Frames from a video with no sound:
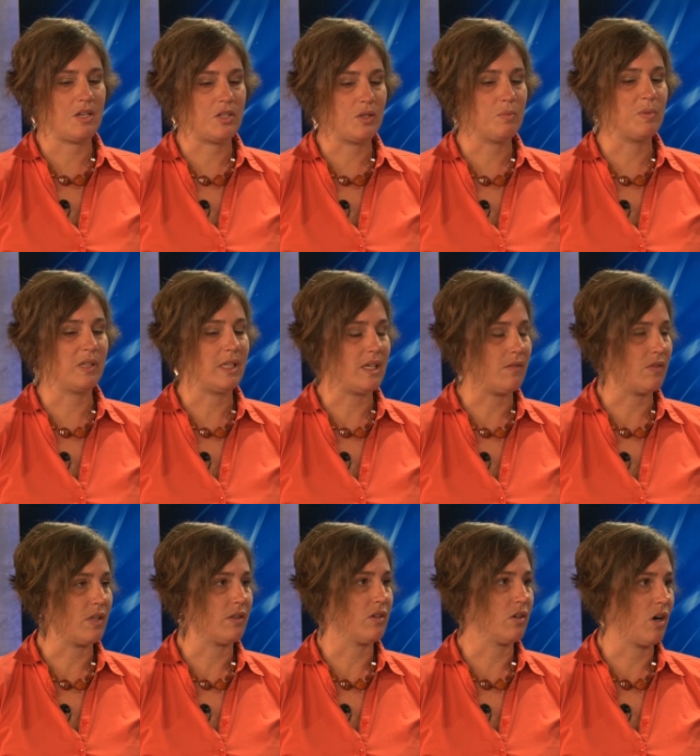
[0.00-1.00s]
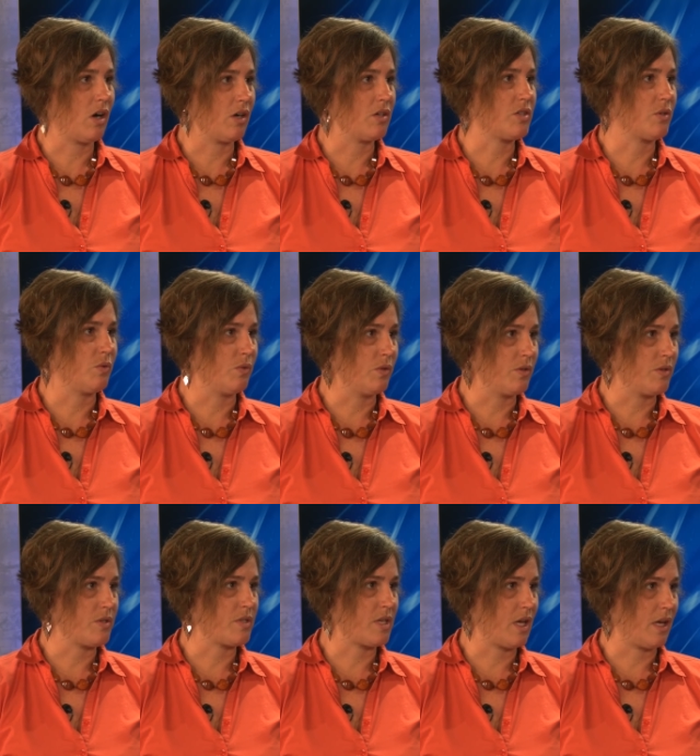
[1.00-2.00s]
do believe that there are
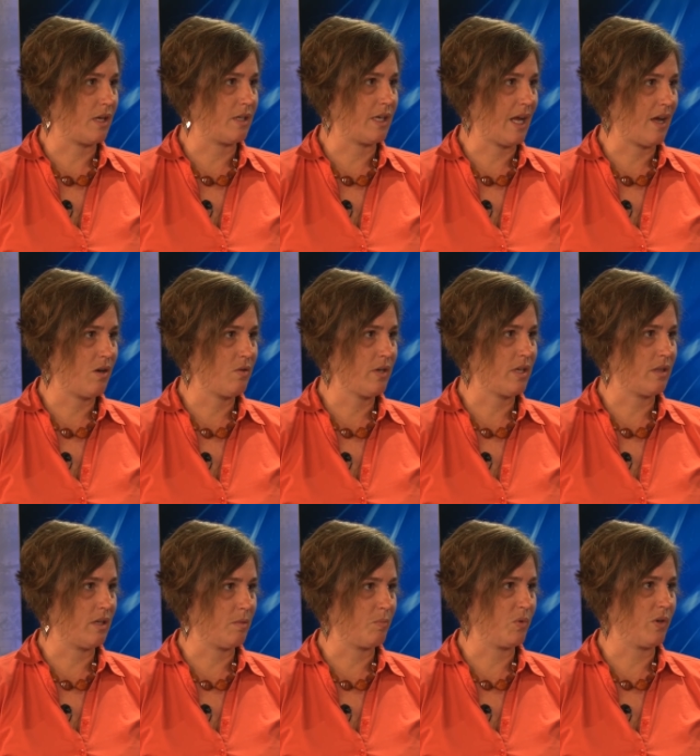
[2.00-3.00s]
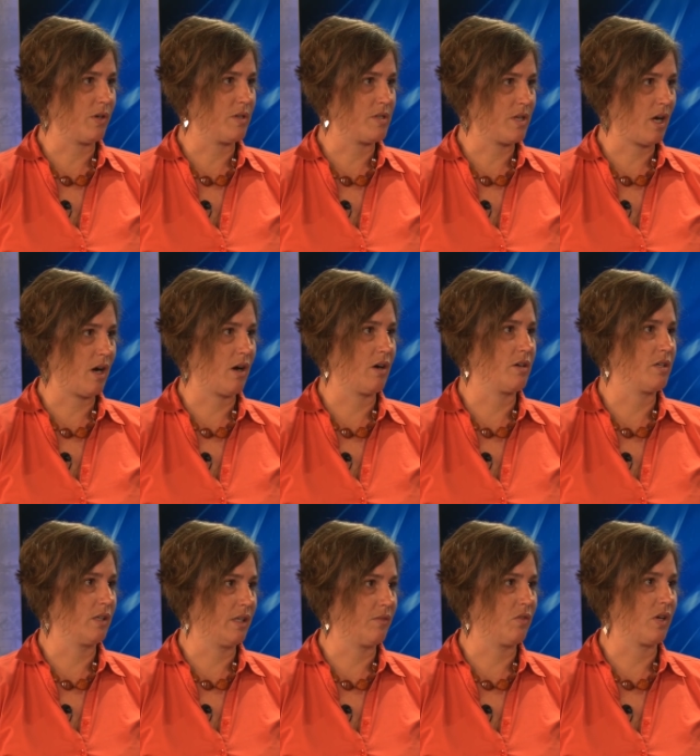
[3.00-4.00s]
tools now, and that boards are
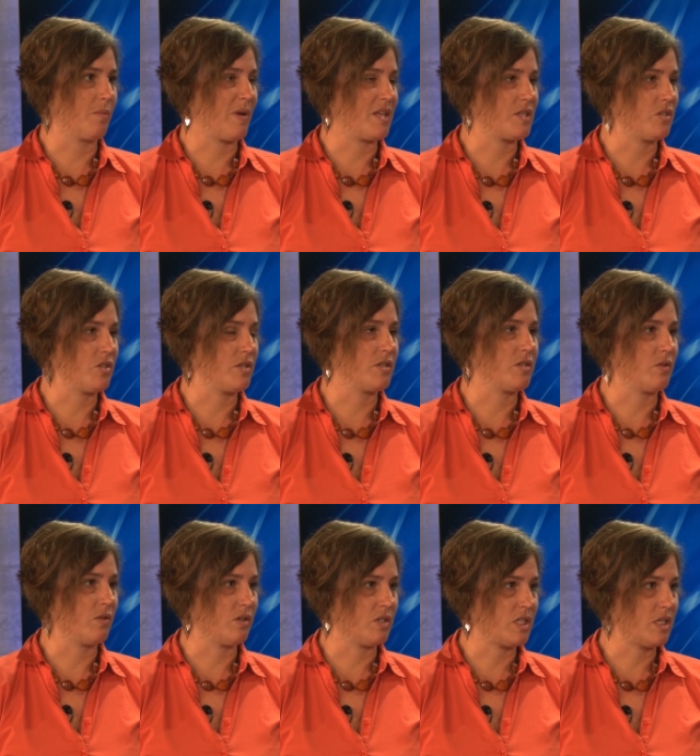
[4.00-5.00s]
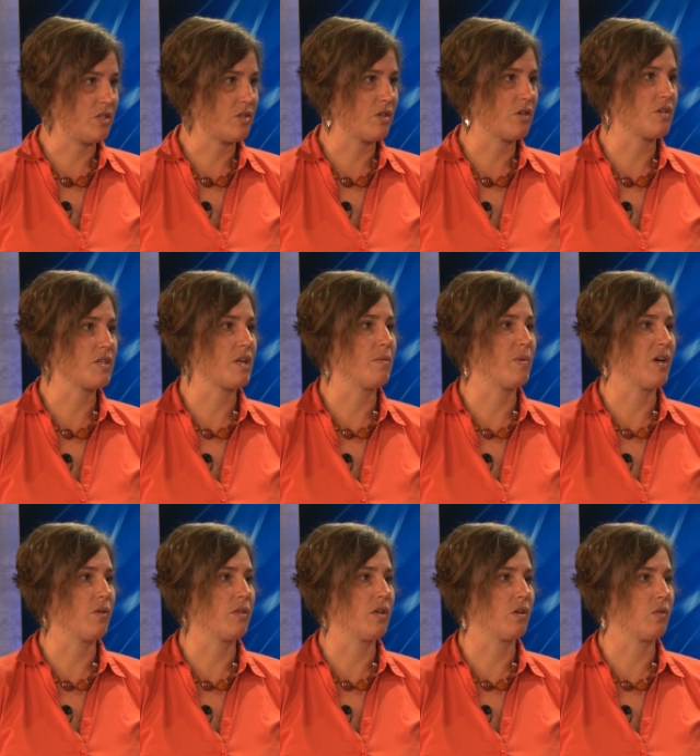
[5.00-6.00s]
delivering messages to their teachers
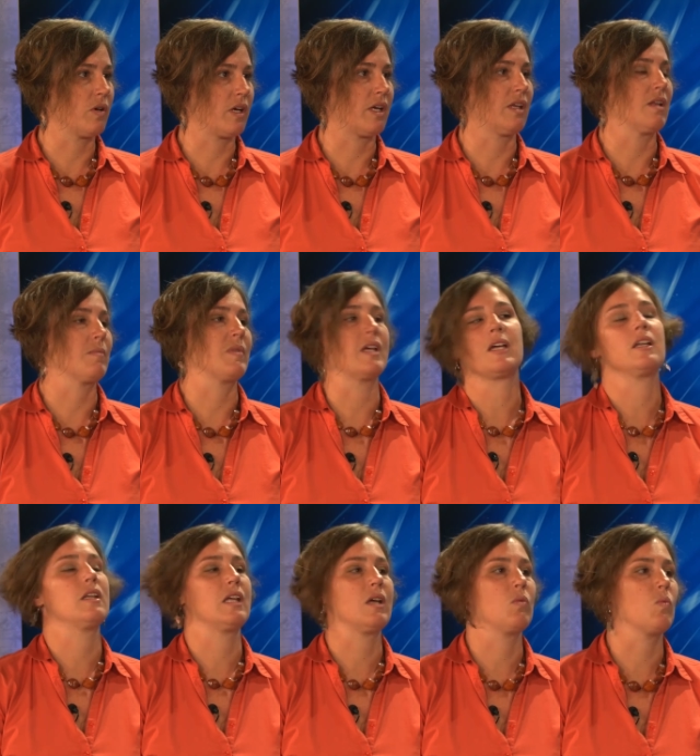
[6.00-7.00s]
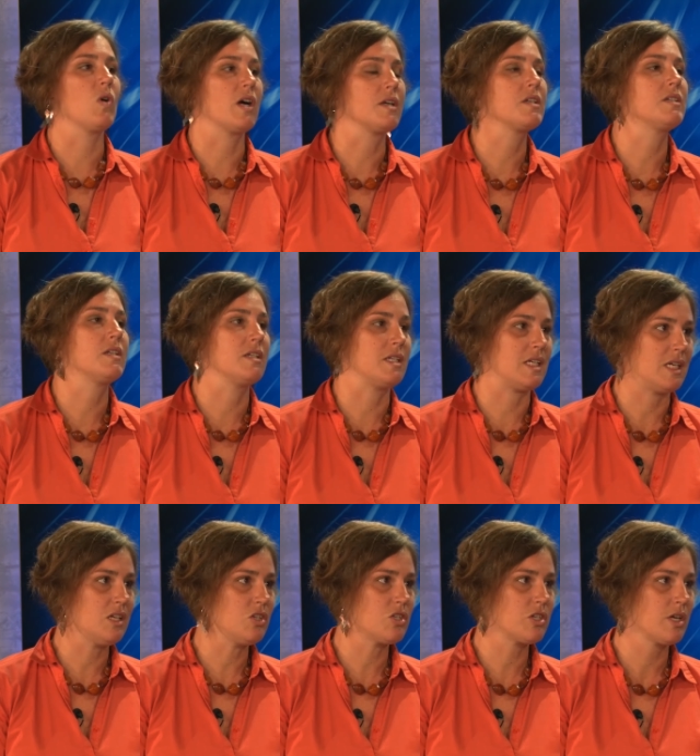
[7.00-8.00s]
about the curriculum that they want to
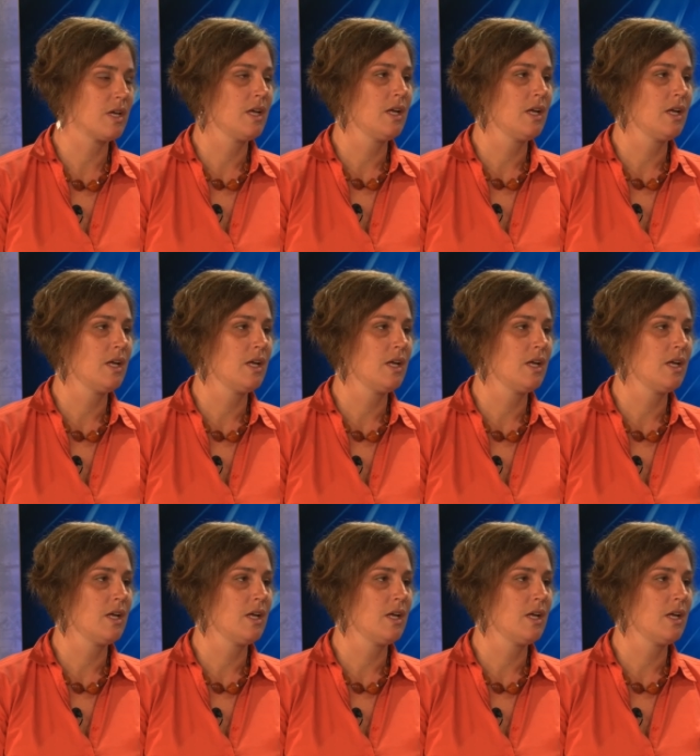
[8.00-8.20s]
teach.